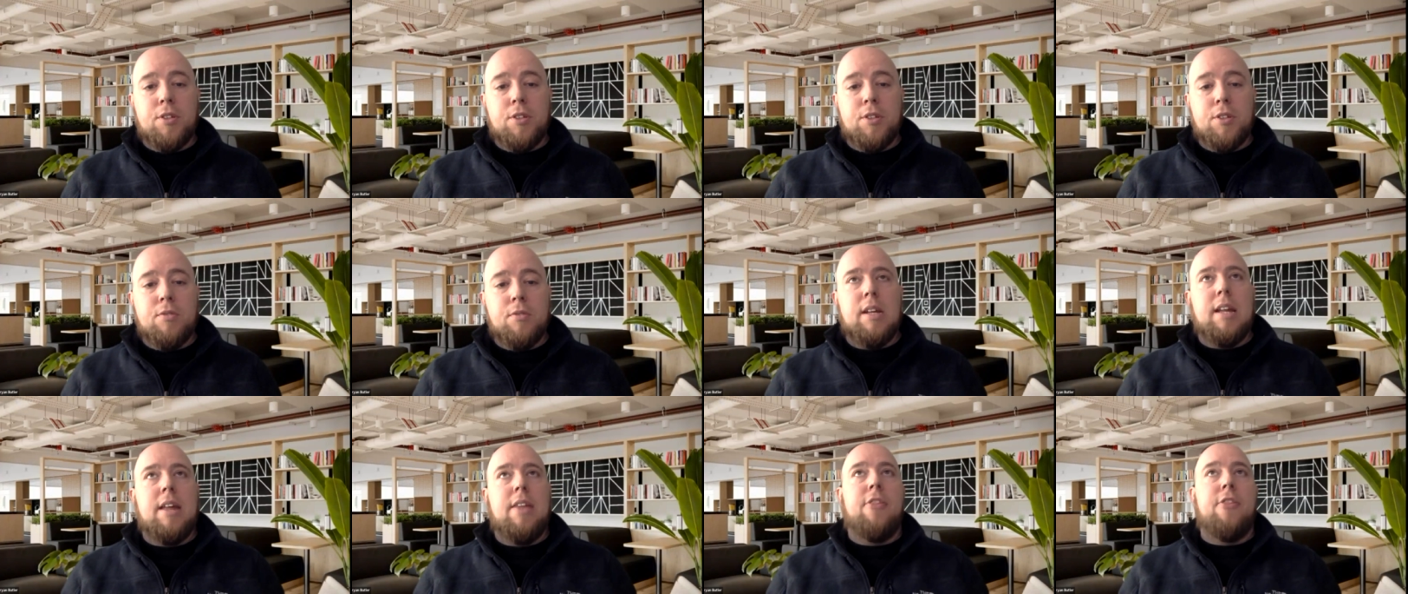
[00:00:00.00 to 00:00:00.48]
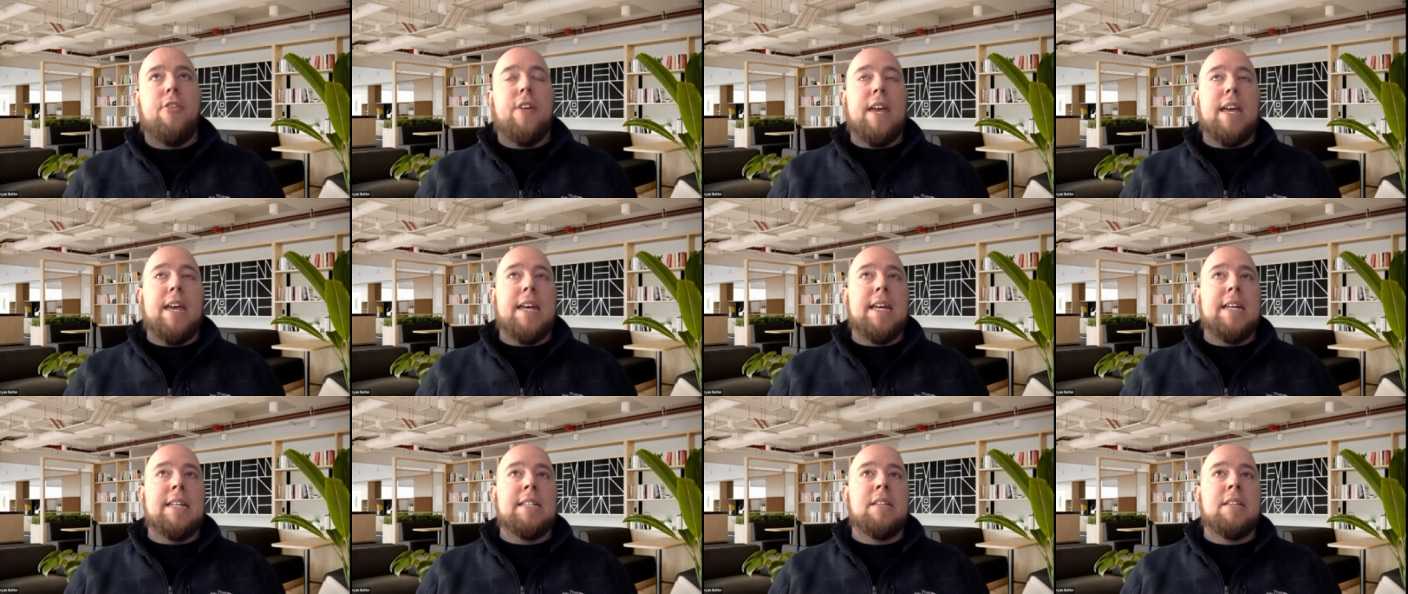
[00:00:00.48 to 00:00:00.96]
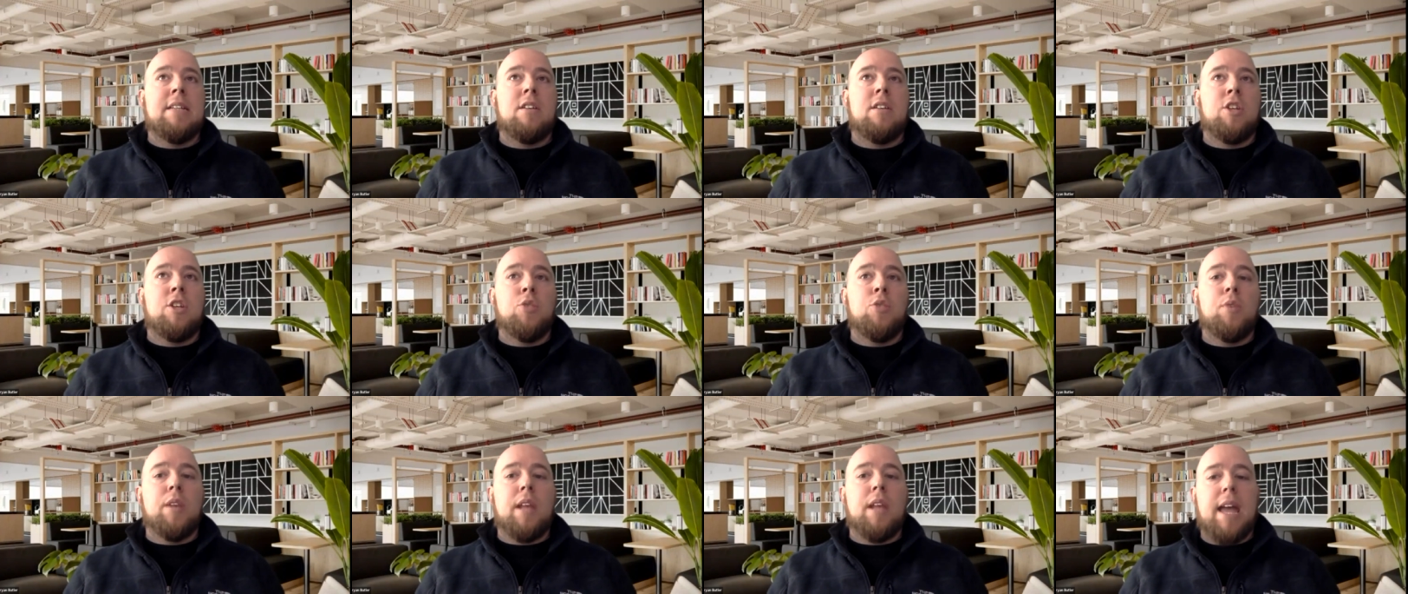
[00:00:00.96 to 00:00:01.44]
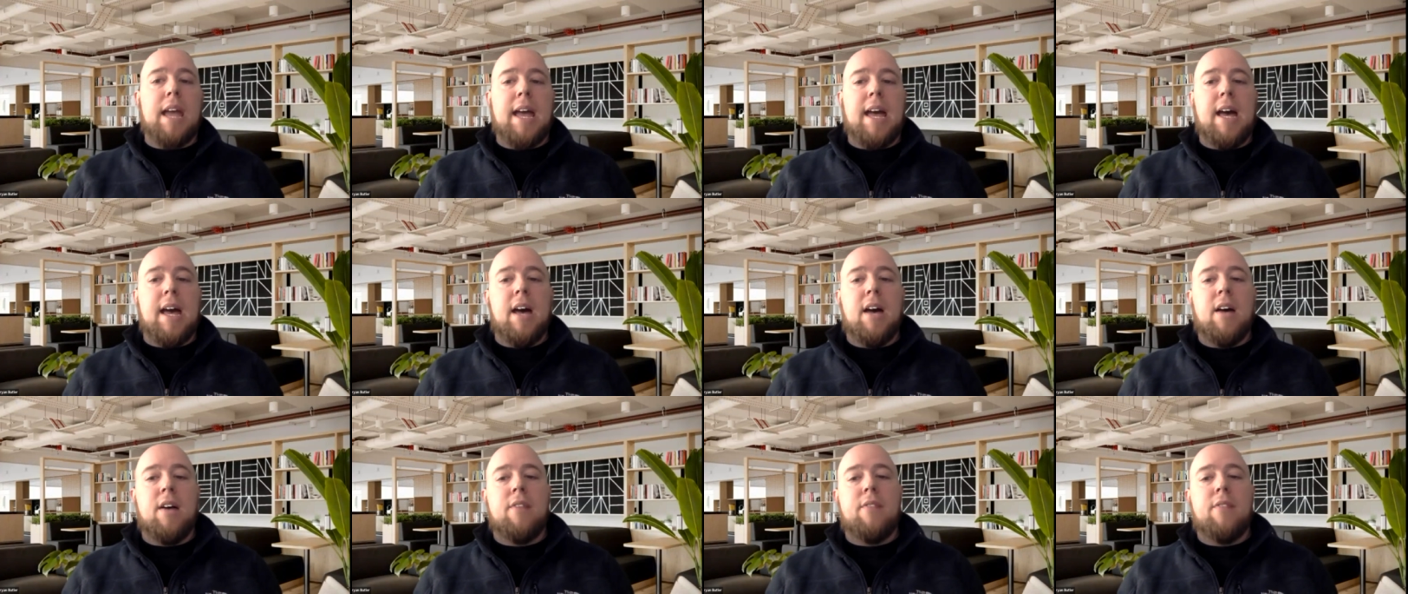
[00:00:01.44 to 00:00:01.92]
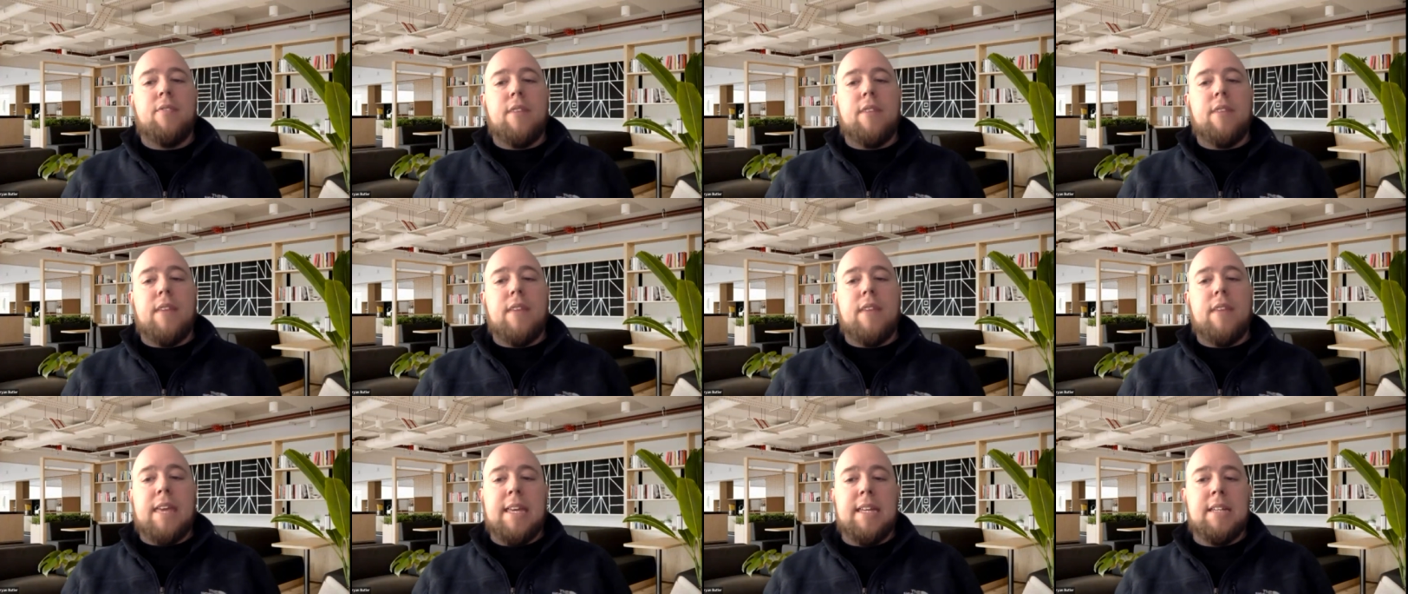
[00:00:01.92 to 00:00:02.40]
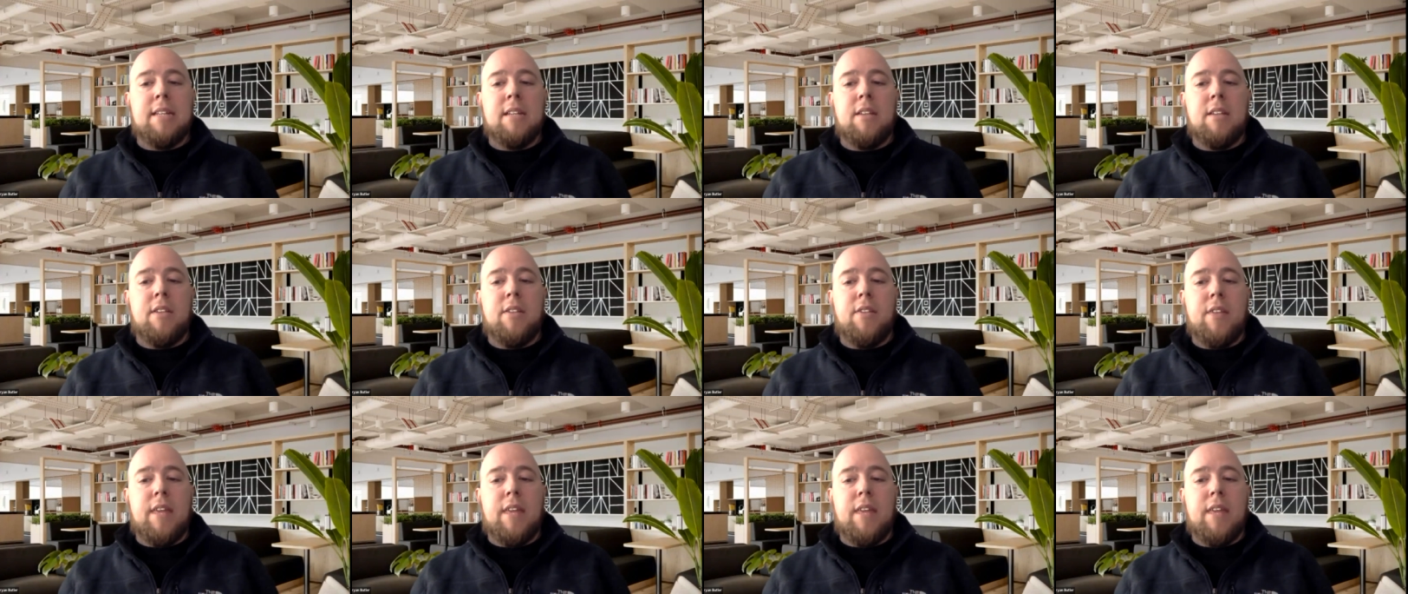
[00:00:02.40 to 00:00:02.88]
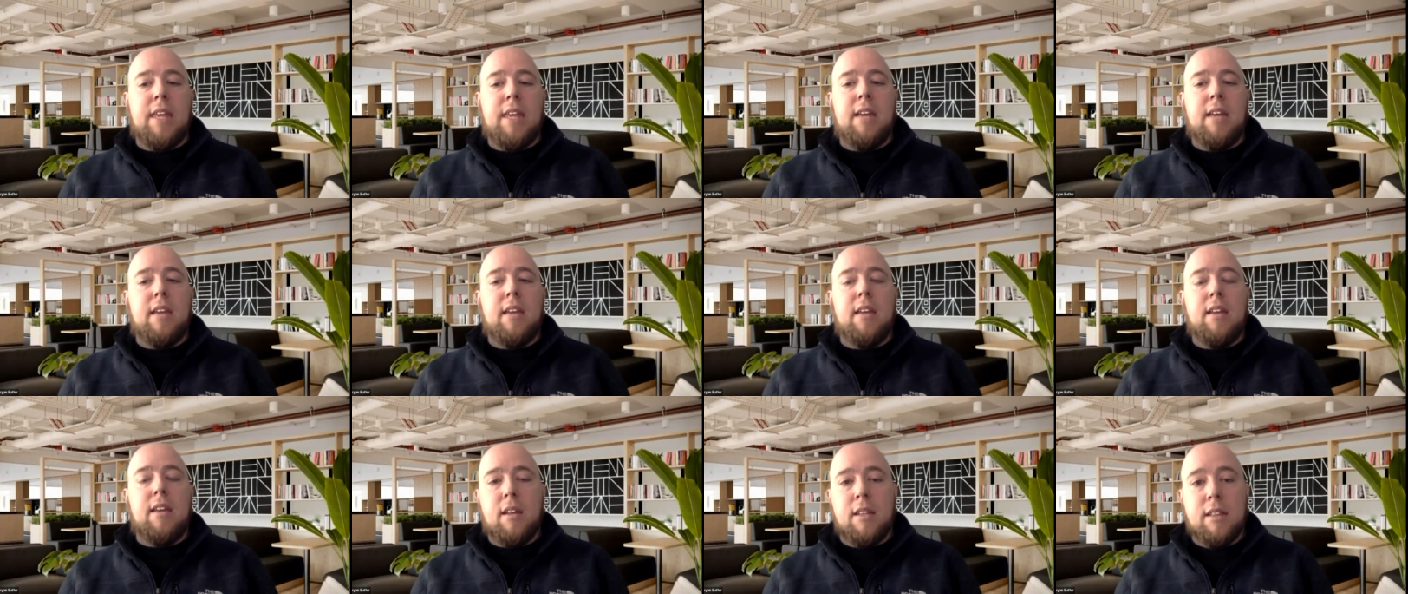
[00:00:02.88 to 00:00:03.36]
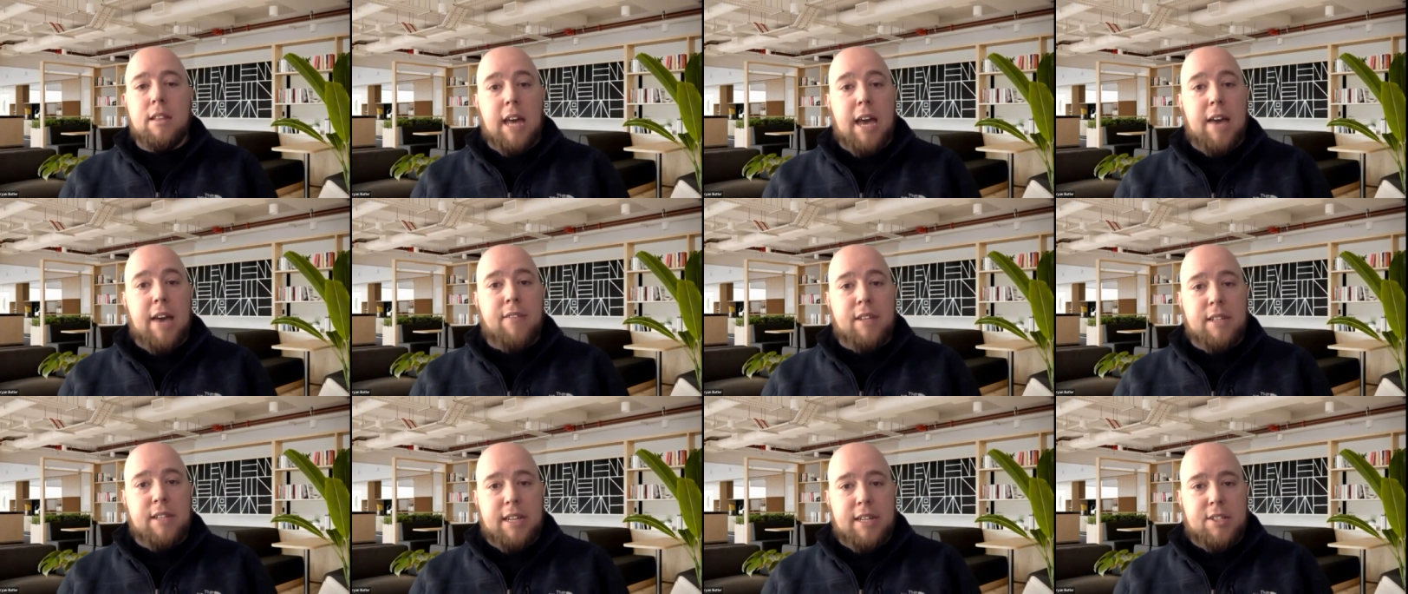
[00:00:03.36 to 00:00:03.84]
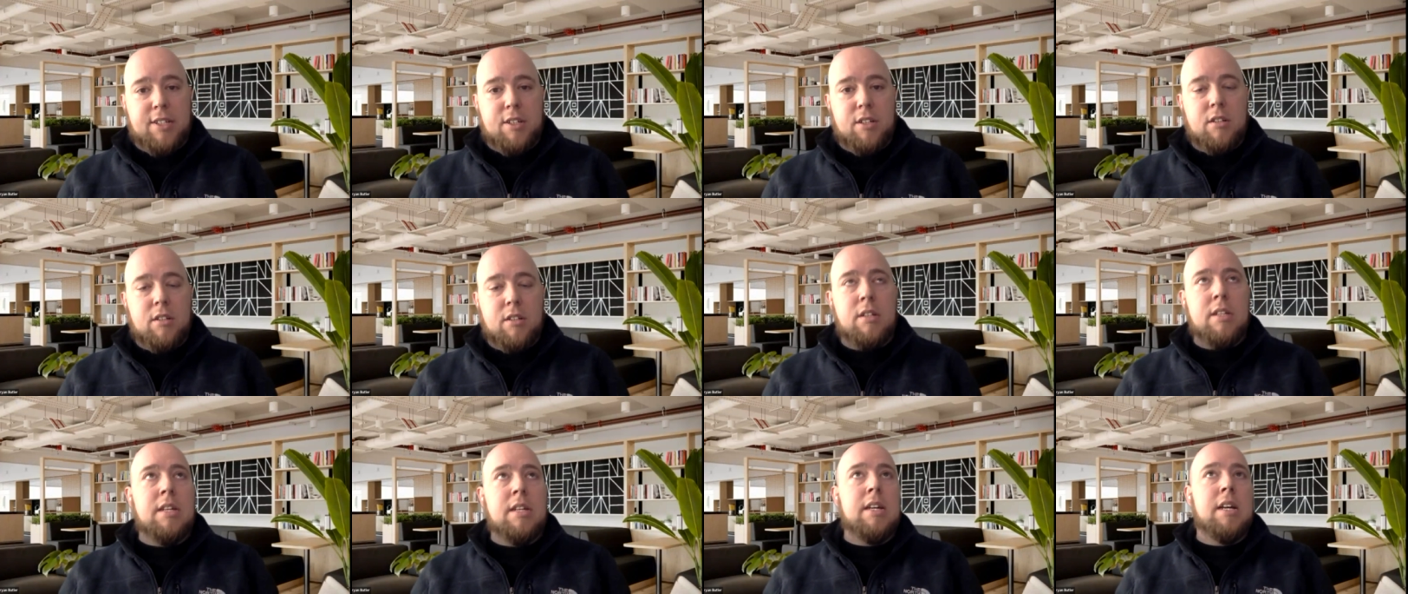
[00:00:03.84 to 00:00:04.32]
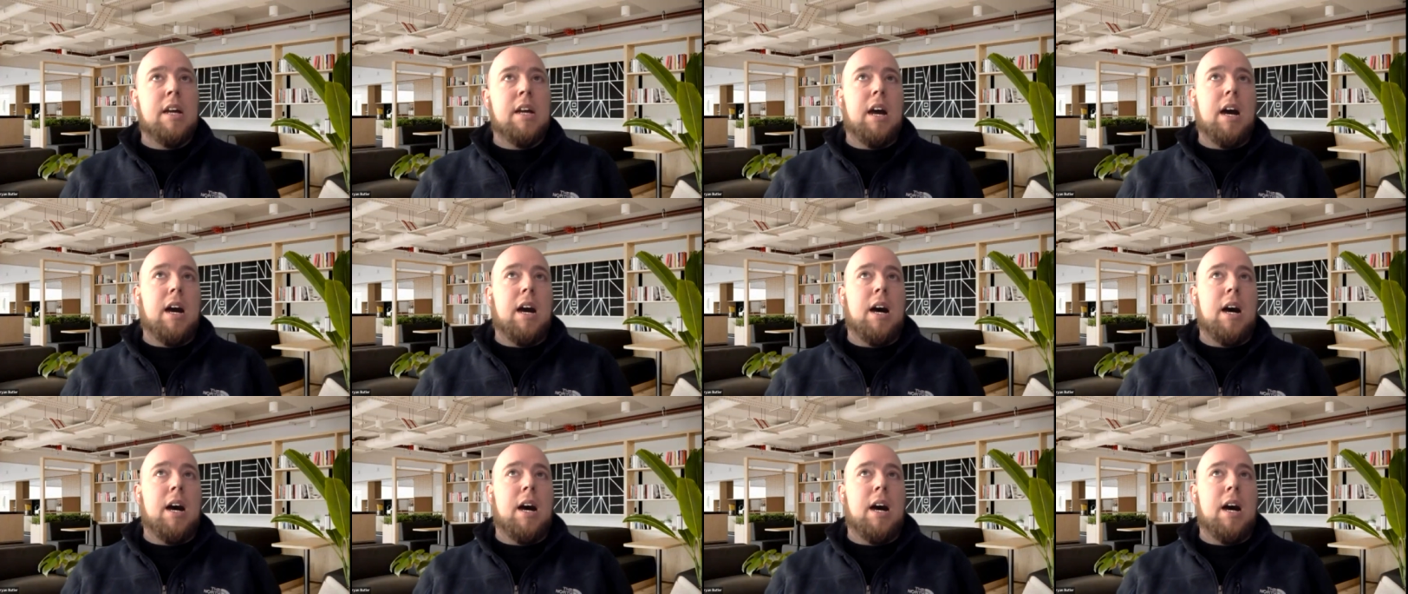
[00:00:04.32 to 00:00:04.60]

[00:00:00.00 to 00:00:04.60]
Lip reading: to you than you would have in the live connector.